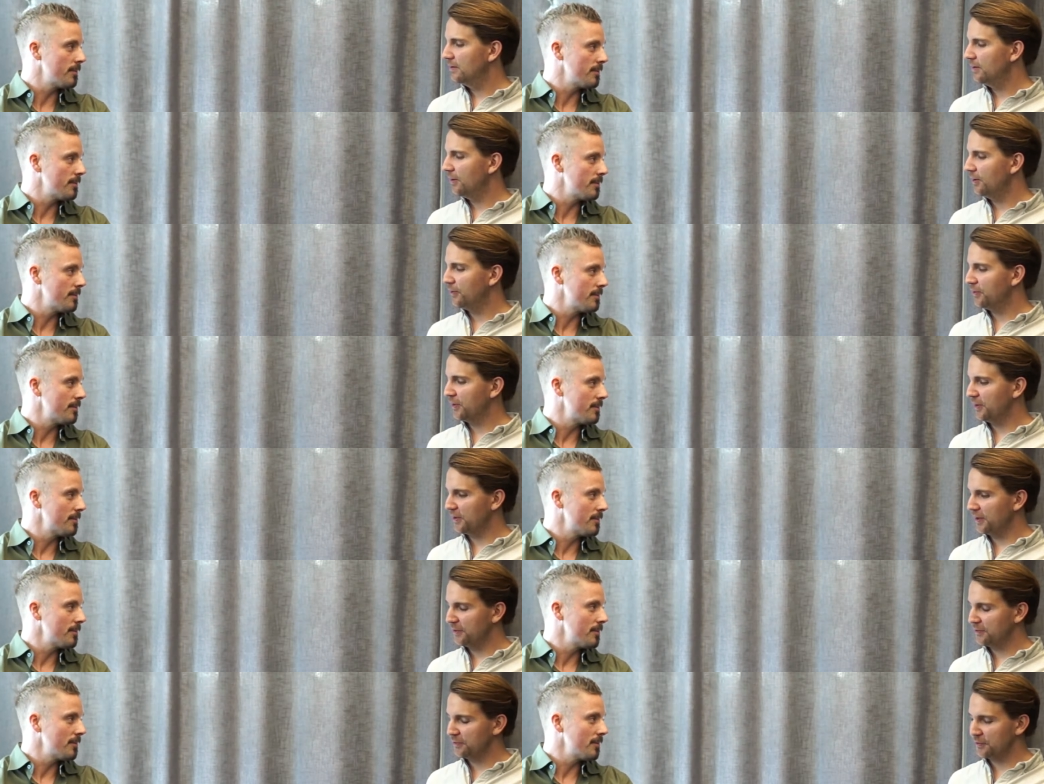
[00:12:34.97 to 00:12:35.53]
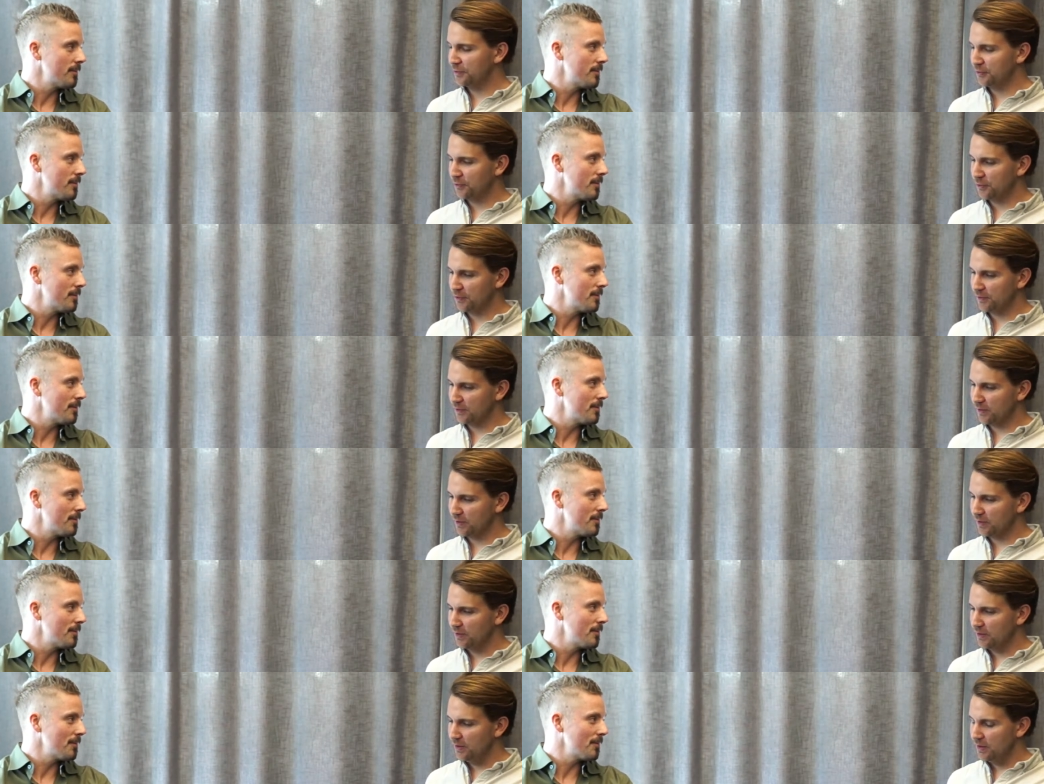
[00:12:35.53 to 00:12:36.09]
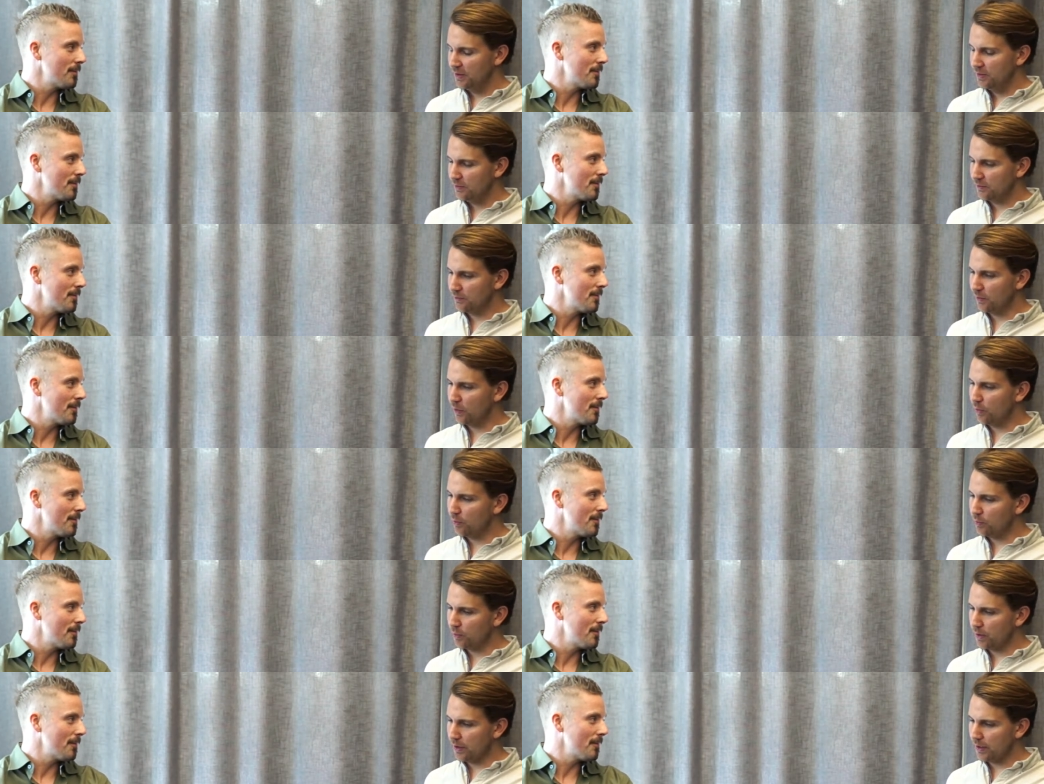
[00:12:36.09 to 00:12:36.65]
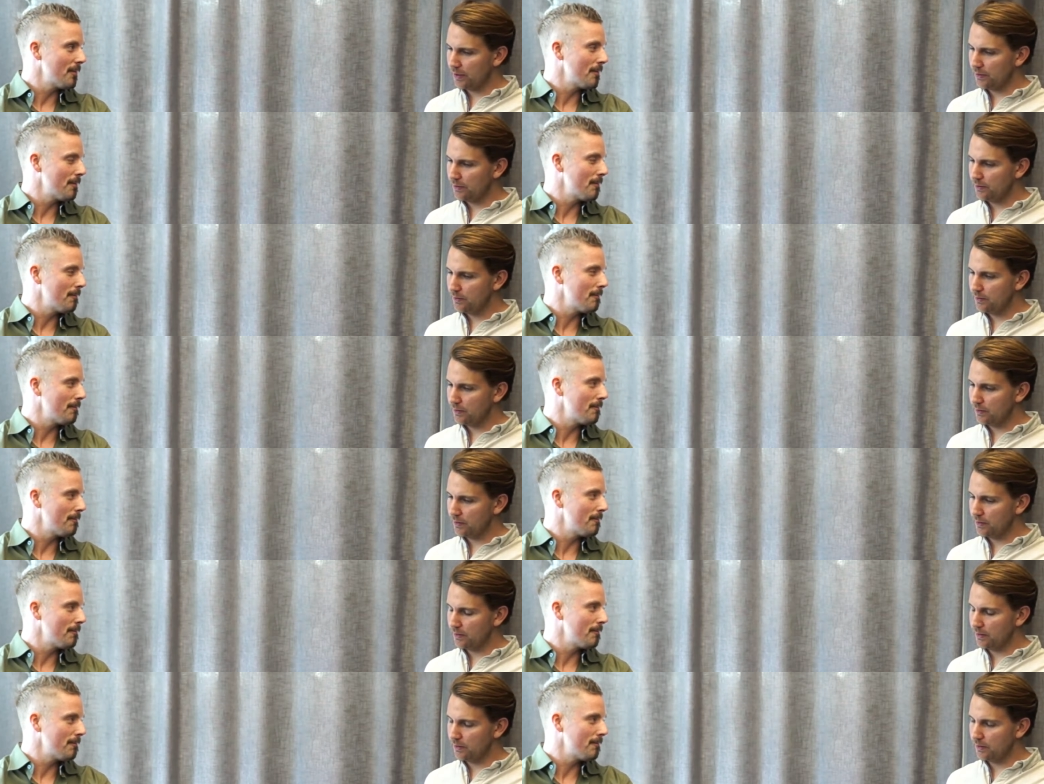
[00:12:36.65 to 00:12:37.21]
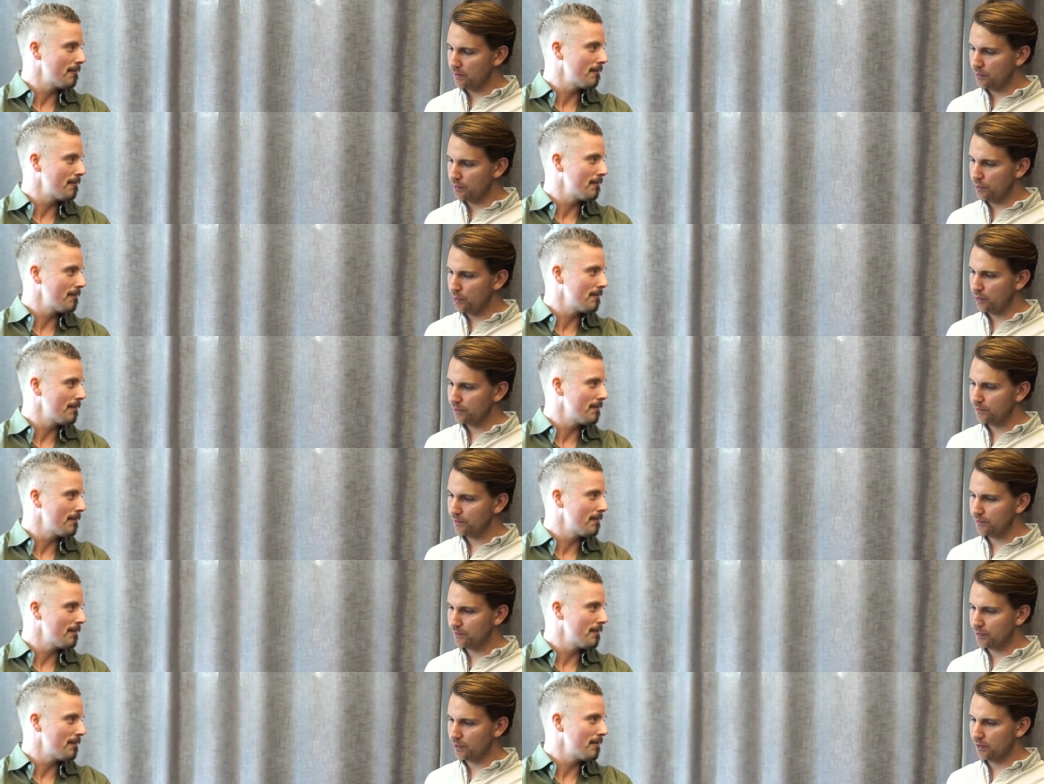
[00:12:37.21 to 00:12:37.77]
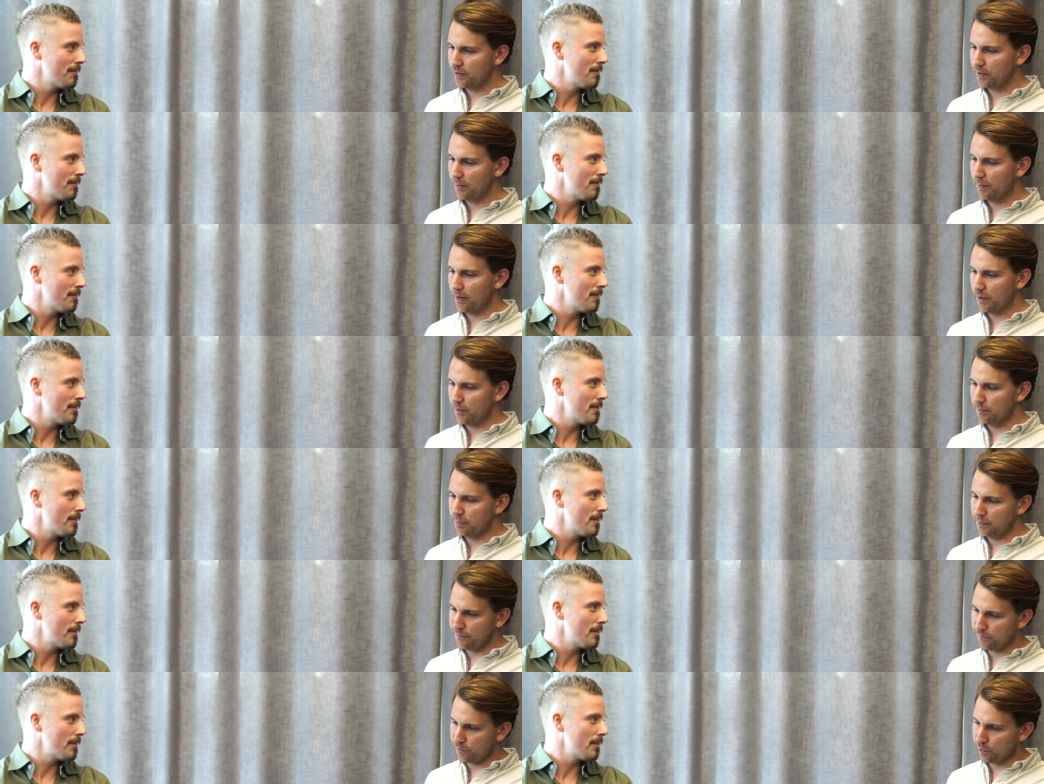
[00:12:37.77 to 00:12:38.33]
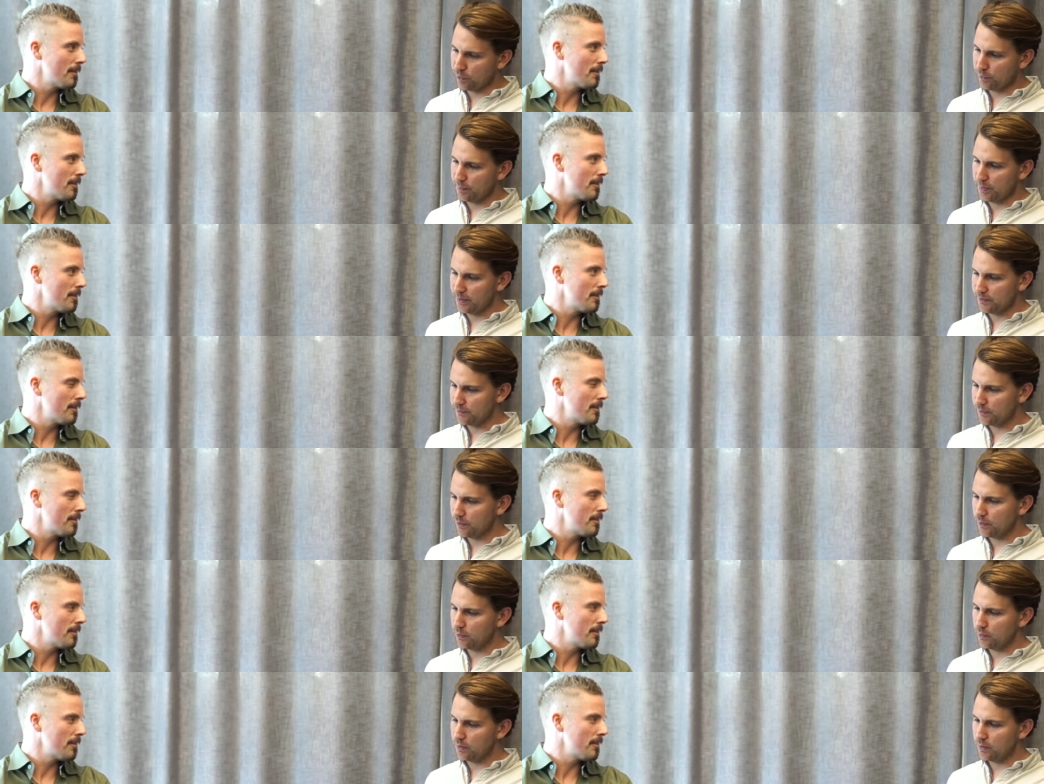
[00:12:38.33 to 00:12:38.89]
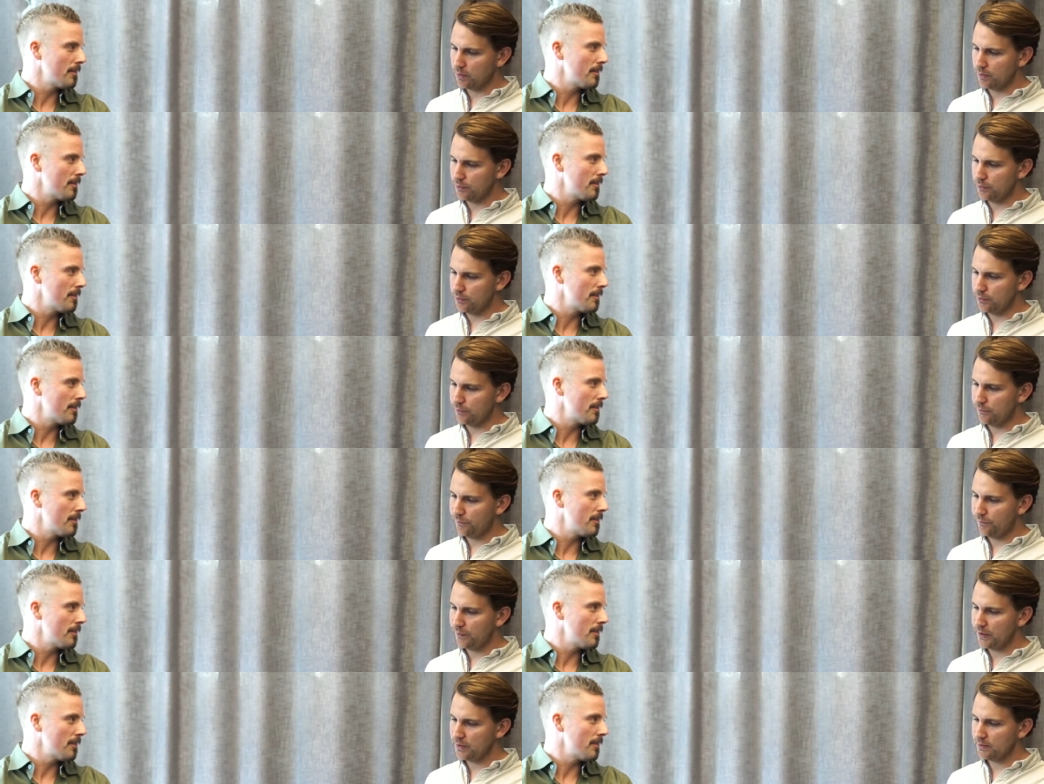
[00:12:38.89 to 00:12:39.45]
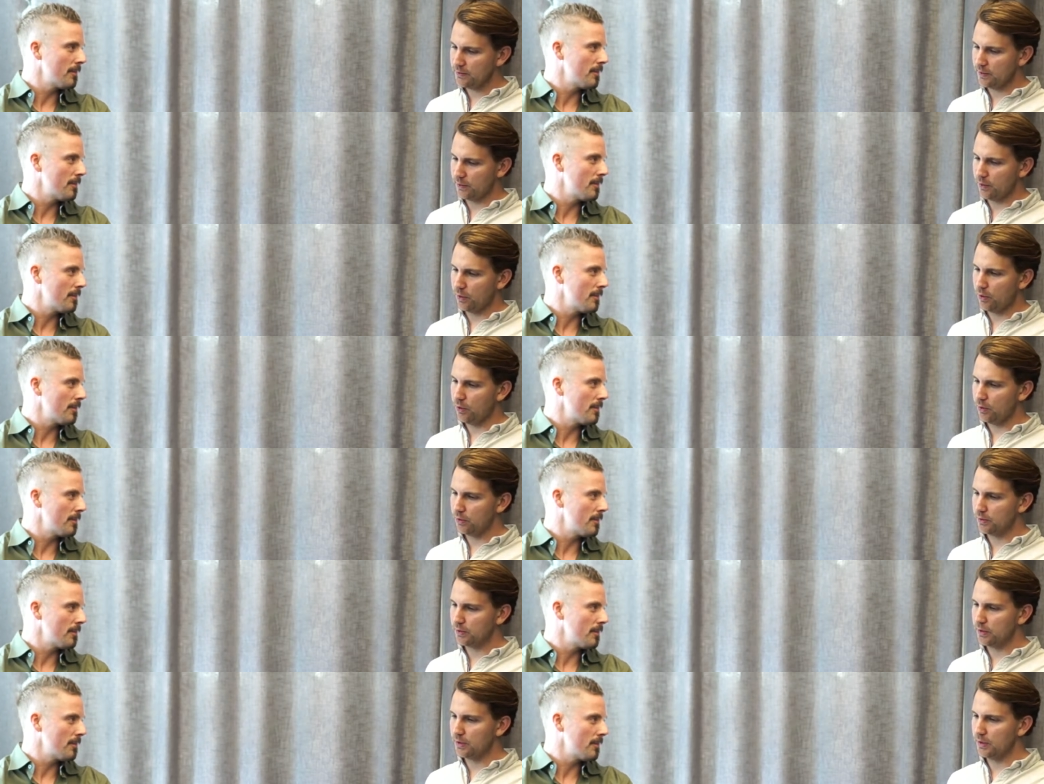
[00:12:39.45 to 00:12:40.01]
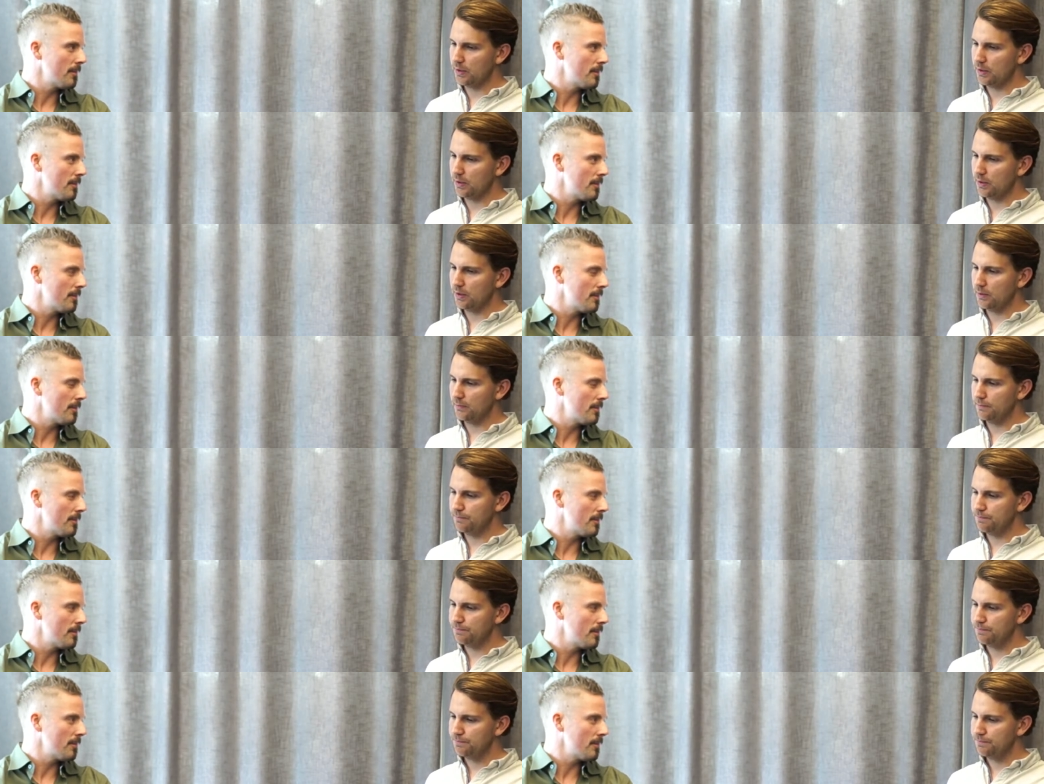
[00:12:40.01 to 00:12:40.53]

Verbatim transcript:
Speaker 1: okay that's interesting so and you also talked about it before but so do you think that hockey